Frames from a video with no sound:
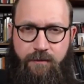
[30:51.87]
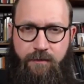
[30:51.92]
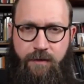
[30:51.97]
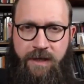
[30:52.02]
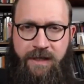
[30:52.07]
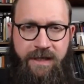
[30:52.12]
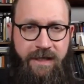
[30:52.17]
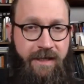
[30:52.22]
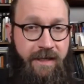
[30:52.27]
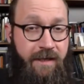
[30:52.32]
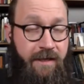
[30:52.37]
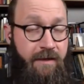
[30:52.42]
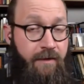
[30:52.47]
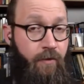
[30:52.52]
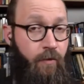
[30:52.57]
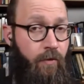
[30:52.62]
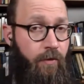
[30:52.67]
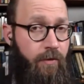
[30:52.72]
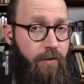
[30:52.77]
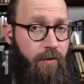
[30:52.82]
in its
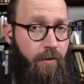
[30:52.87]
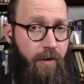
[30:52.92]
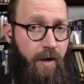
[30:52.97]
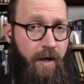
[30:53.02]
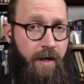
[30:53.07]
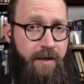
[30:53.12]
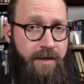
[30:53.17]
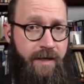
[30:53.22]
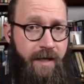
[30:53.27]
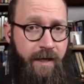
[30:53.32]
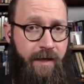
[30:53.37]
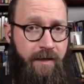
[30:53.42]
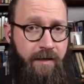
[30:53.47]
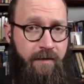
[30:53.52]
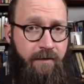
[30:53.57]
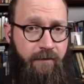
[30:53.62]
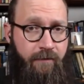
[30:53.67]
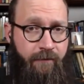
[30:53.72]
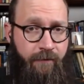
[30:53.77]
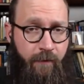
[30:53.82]
historical context
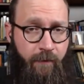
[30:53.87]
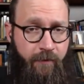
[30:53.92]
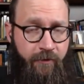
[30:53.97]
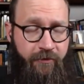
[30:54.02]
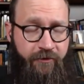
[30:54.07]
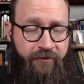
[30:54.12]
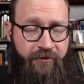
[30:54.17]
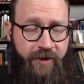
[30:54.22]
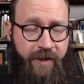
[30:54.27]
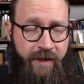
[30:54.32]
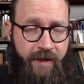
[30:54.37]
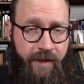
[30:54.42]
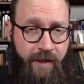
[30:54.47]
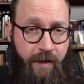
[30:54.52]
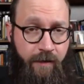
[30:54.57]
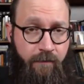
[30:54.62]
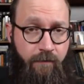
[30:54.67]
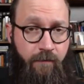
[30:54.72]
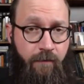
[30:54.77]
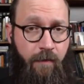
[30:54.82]
from
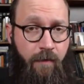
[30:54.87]
Christianity.